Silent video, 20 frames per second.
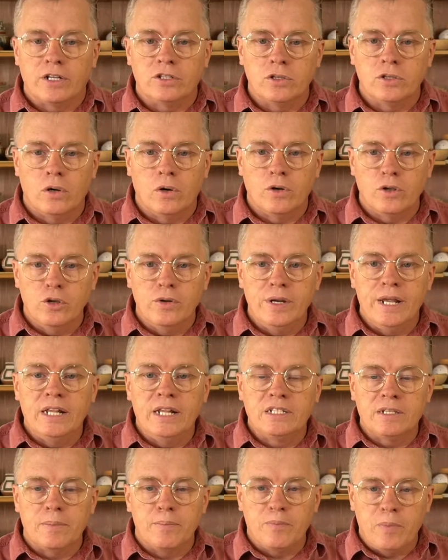So you need
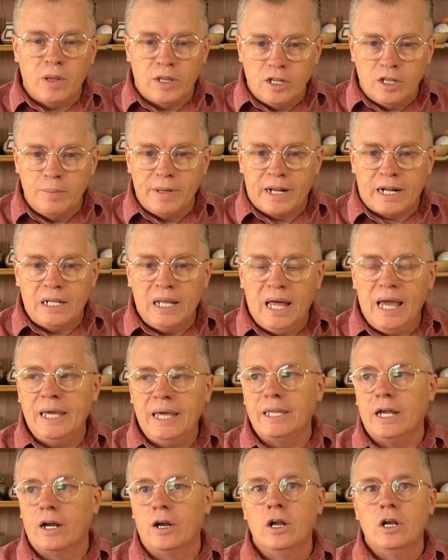some a little bit of clay in
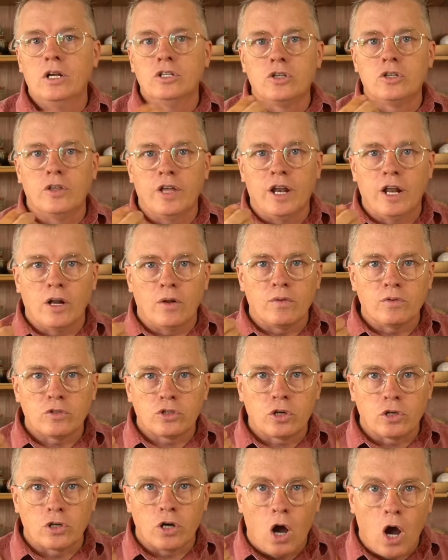there so that it'll
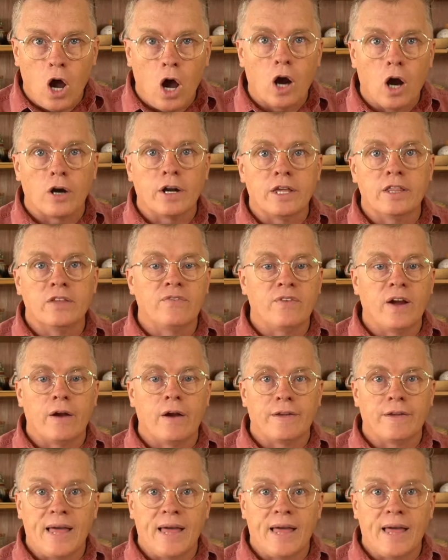turn hard in the firing.